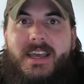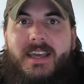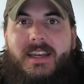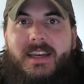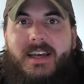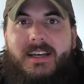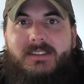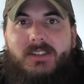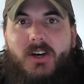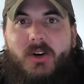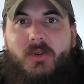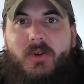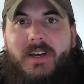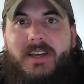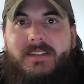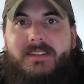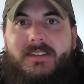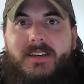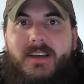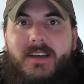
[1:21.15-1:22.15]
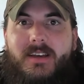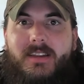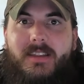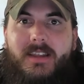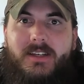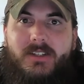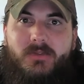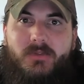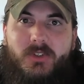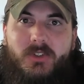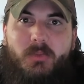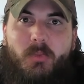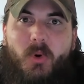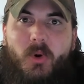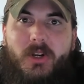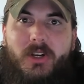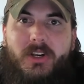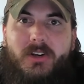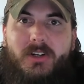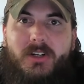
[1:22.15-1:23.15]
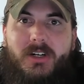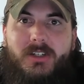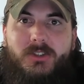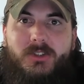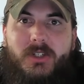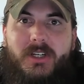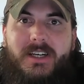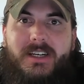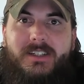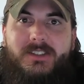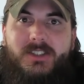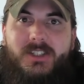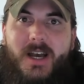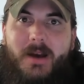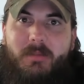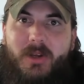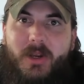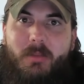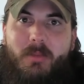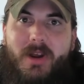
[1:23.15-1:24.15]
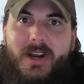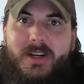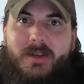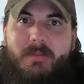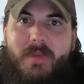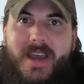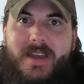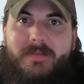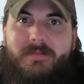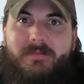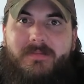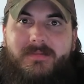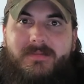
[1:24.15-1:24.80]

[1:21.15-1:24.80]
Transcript: And as always, thanks for supporting your country and shopping American made.